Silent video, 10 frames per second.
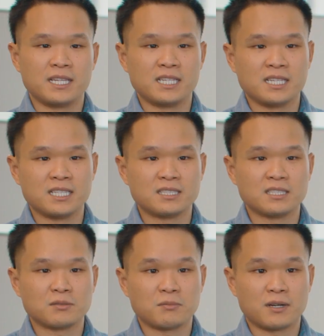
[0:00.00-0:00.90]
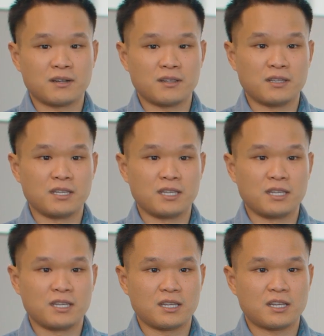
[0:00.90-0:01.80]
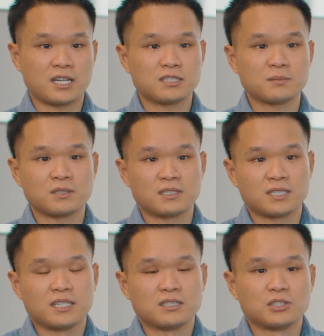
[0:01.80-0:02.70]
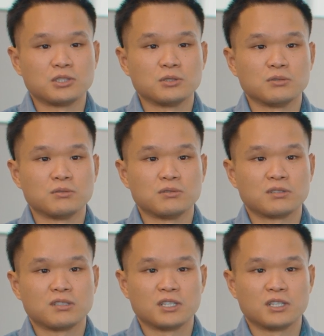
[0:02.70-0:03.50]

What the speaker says: In an instance where the customer decides to choose,